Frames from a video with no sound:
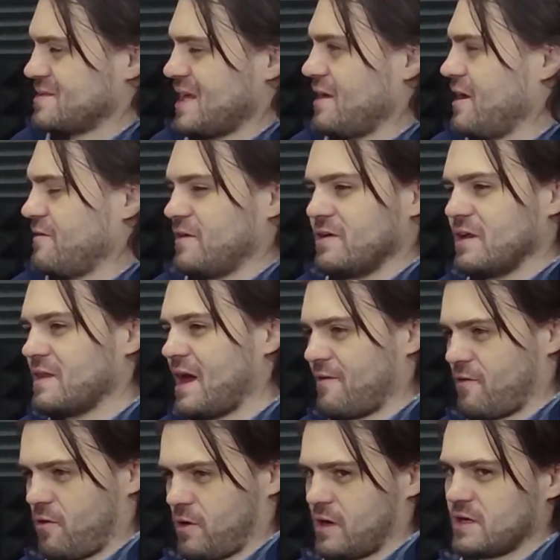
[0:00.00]
If you need that
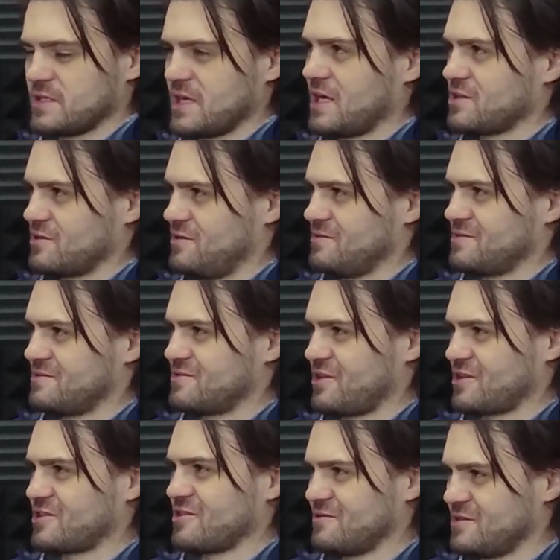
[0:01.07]
for organizational
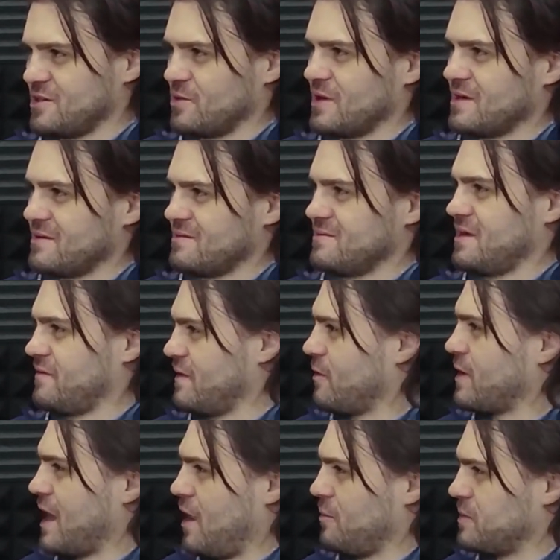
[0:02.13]
structure, do it if it
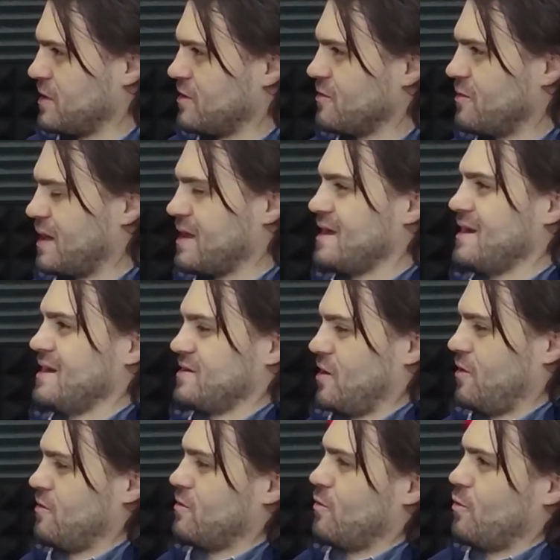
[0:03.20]
would help you, but
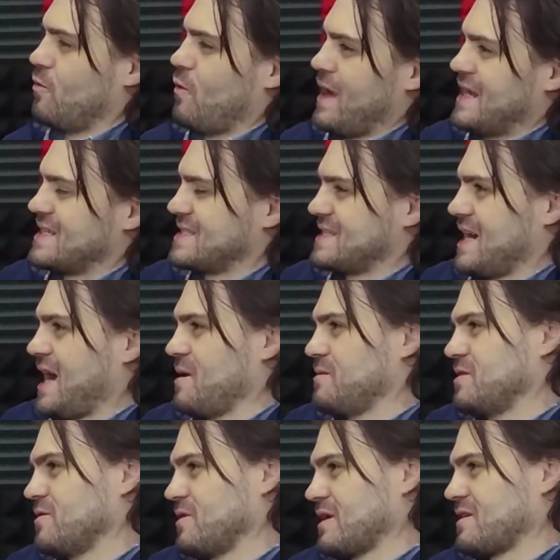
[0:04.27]
don't waste
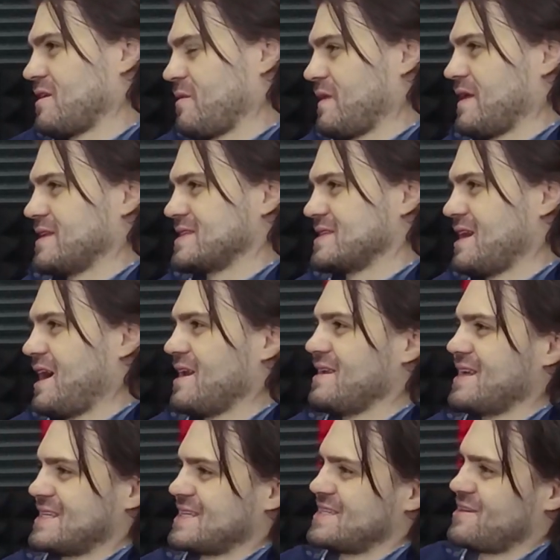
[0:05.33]
time doing something that's not
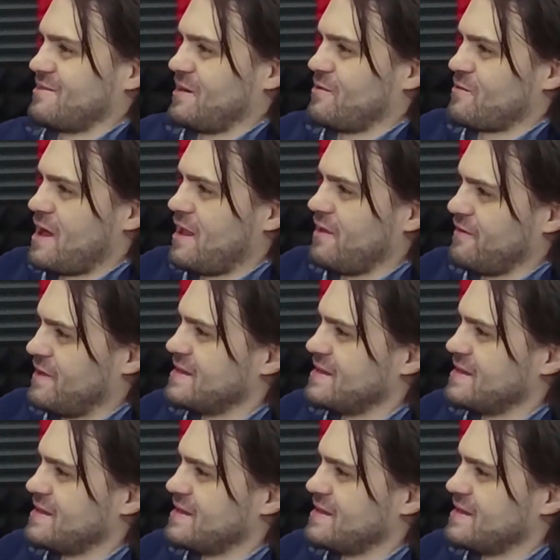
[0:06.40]
necessarily relevant